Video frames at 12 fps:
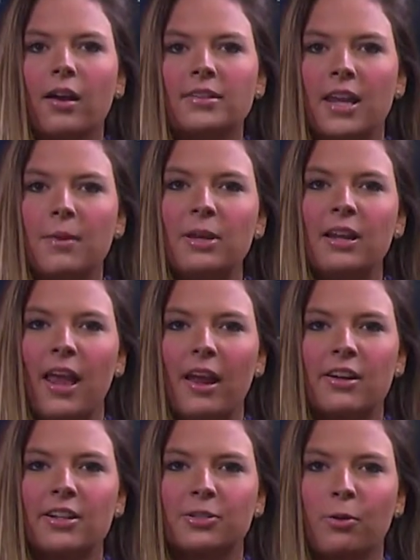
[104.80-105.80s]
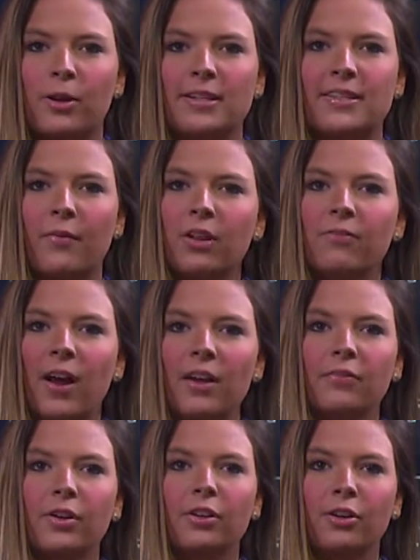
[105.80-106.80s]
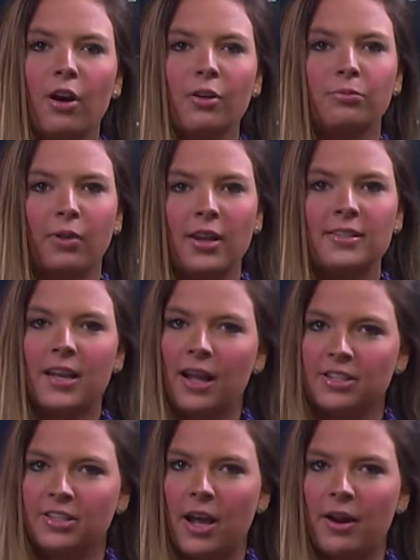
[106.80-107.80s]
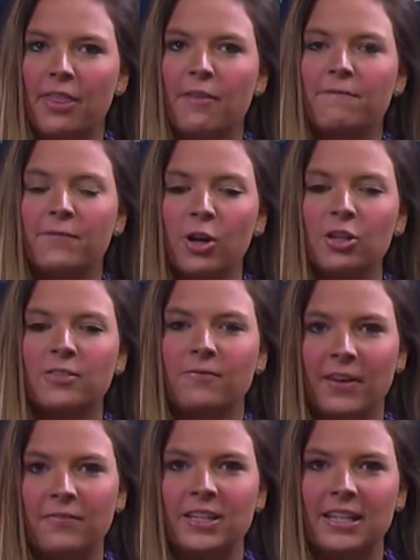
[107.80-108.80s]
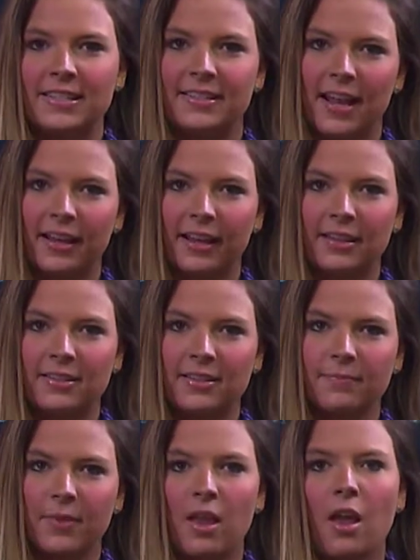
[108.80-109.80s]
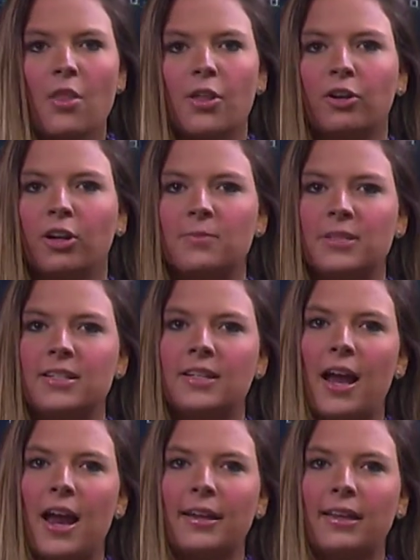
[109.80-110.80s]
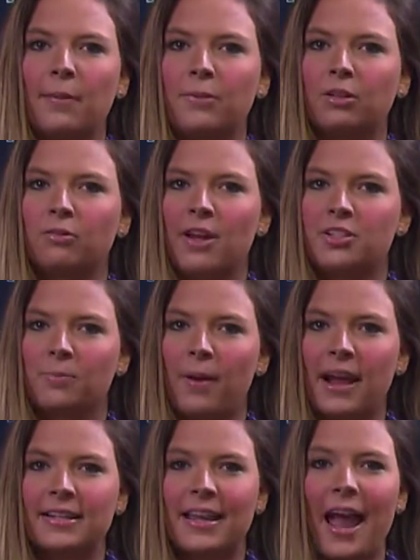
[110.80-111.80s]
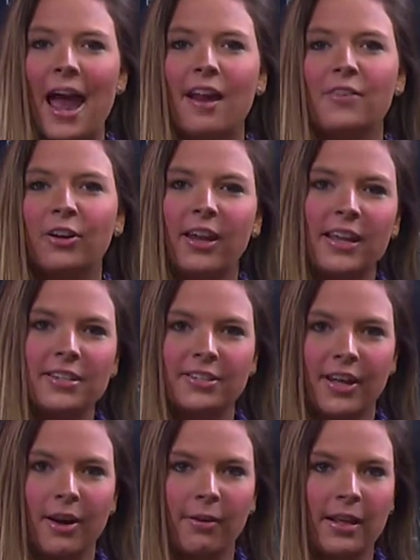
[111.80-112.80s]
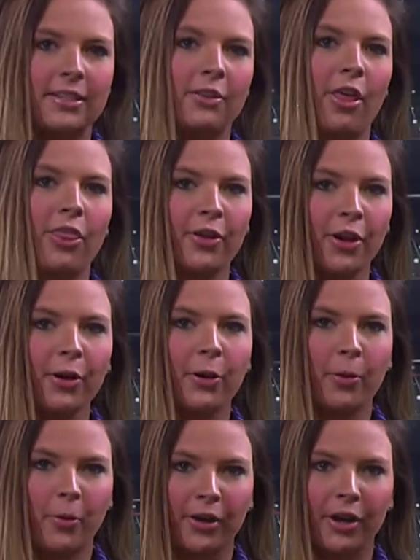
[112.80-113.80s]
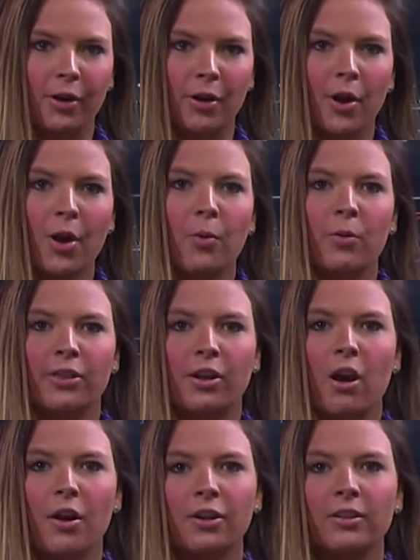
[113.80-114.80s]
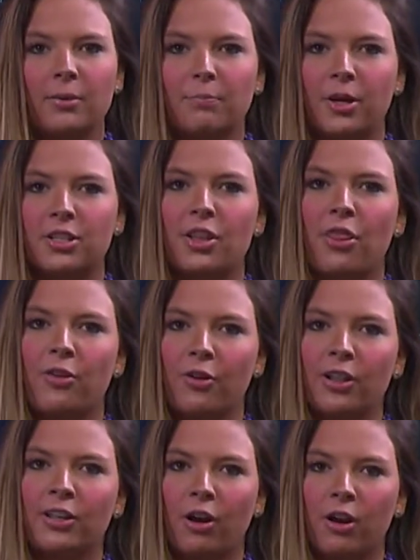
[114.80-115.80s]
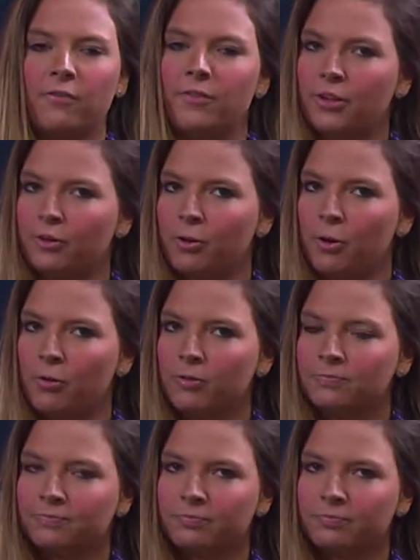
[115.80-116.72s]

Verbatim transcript: Damien Harris scored a 75-yard run touchdown in the first 15 seconds. The Crimson Tide kept their Razorbacks out of their end zone until the third quarter with Connor Limpert's 30-yard field goal.